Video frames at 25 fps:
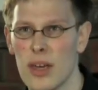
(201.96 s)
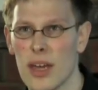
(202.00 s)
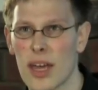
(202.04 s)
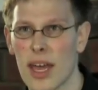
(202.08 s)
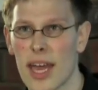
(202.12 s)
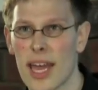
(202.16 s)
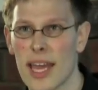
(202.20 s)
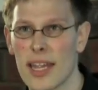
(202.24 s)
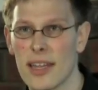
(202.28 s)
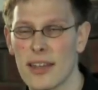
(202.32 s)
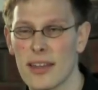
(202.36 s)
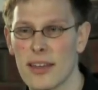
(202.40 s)

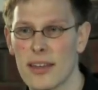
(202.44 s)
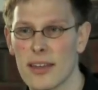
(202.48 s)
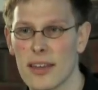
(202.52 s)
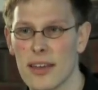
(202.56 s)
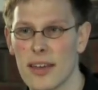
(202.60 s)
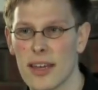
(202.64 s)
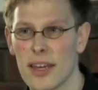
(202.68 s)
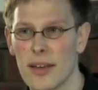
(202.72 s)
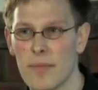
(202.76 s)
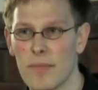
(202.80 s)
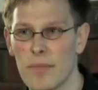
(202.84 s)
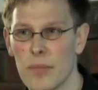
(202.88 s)
And,
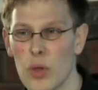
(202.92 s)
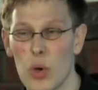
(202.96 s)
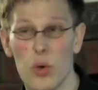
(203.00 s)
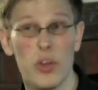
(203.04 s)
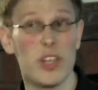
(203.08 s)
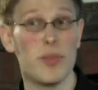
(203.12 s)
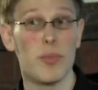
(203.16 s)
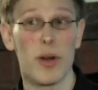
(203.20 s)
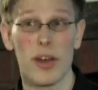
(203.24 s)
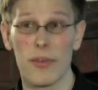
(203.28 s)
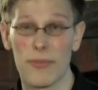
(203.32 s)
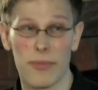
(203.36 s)
or
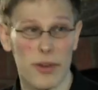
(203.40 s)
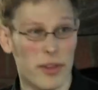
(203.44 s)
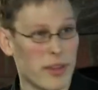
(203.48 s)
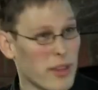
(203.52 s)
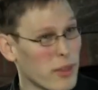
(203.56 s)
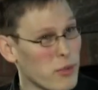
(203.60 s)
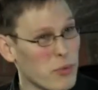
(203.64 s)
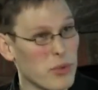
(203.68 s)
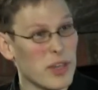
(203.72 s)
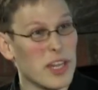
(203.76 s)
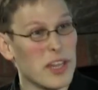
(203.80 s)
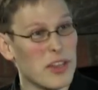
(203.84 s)
you might find
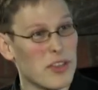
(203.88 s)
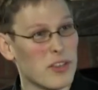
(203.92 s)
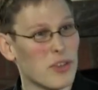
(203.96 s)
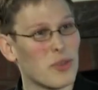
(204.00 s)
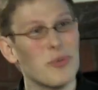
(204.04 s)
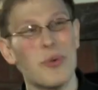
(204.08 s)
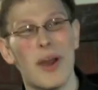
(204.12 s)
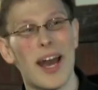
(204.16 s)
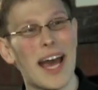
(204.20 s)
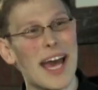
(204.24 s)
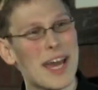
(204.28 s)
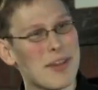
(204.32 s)
that they're in a
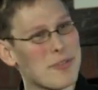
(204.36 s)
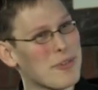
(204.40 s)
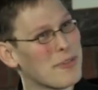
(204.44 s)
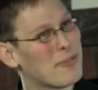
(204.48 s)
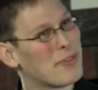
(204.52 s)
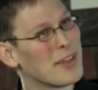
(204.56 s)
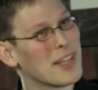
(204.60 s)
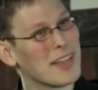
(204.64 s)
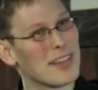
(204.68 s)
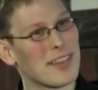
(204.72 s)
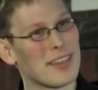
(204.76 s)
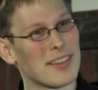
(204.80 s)
square.
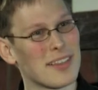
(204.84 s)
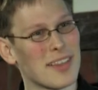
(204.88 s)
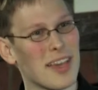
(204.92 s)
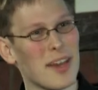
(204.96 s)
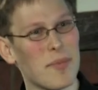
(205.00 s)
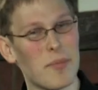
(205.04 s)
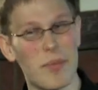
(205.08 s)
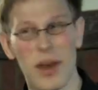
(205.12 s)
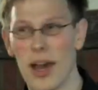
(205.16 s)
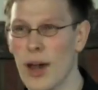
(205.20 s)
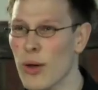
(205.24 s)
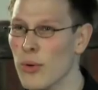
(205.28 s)
If it's
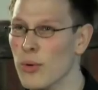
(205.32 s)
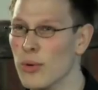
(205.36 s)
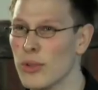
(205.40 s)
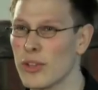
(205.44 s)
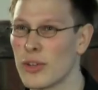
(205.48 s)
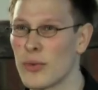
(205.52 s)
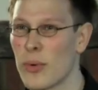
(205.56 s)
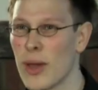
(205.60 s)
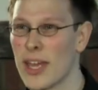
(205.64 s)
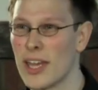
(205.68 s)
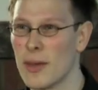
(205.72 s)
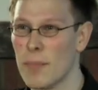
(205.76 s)

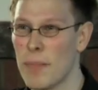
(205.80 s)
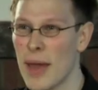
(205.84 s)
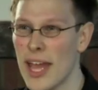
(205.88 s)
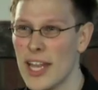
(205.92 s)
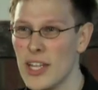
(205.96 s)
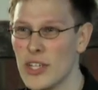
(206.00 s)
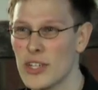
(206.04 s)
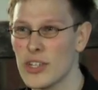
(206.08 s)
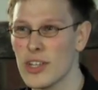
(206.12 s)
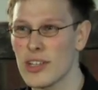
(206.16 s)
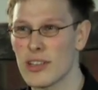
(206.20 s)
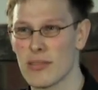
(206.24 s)
old Quaker
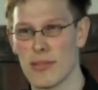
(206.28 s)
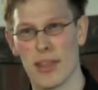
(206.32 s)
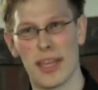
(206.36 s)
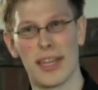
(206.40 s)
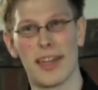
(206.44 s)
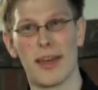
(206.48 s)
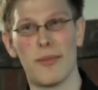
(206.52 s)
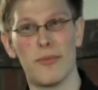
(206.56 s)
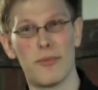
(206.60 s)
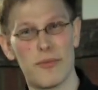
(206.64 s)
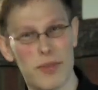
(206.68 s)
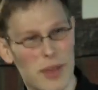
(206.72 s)
benches and they
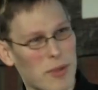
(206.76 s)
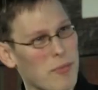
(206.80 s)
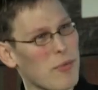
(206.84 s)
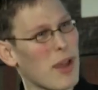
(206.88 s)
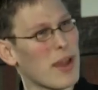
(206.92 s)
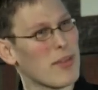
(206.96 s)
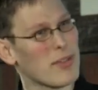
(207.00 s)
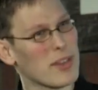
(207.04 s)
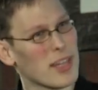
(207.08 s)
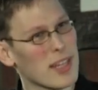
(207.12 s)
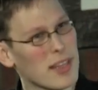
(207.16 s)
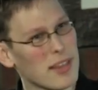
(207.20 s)
don't fit
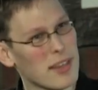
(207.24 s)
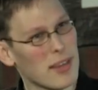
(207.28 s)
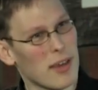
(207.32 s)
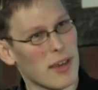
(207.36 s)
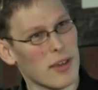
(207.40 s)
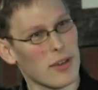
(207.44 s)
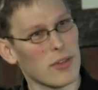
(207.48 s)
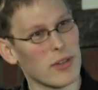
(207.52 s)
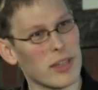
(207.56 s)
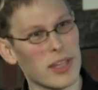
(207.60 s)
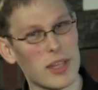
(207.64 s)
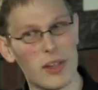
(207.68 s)
round in a
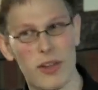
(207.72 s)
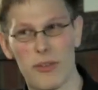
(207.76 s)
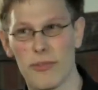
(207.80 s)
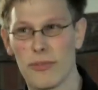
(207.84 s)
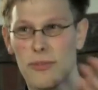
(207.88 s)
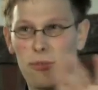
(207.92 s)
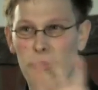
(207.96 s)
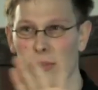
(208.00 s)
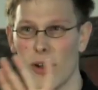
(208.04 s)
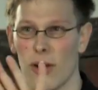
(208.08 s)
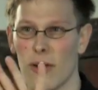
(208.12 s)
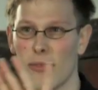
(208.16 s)
circle, you'll
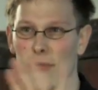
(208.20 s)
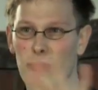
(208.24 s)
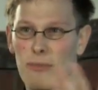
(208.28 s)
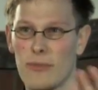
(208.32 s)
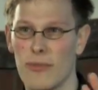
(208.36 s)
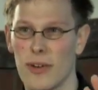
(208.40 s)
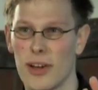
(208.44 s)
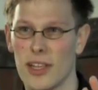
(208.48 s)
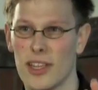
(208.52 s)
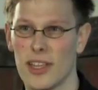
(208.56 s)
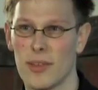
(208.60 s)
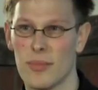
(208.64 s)
often
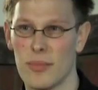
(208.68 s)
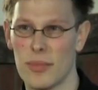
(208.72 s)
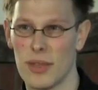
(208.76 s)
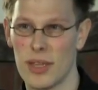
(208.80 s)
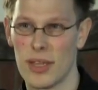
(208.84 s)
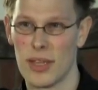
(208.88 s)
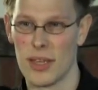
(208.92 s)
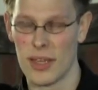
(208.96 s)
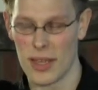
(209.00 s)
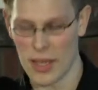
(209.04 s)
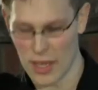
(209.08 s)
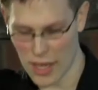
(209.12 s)
find them
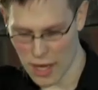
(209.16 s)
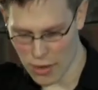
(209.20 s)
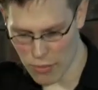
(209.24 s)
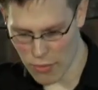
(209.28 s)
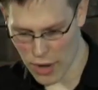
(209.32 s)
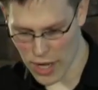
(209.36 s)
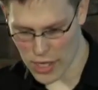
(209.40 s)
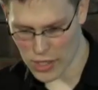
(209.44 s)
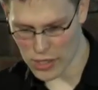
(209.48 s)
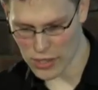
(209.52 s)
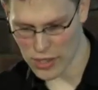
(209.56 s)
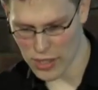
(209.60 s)

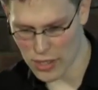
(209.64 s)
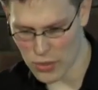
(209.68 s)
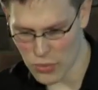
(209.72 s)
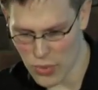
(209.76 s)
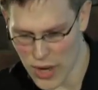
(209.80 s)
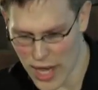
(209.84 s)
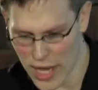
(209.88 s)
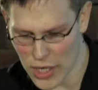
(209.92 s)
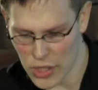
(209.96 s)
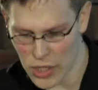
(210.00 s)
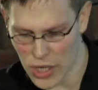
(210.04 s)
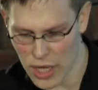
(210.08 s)
arranged in a
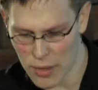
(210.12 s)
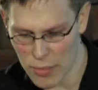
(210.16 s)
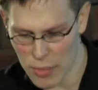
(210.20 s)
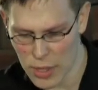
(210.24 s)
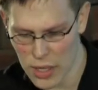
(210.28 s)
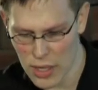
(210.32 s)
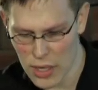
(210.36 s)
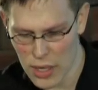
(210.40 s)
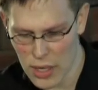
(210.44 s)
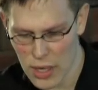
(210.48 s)
square shape.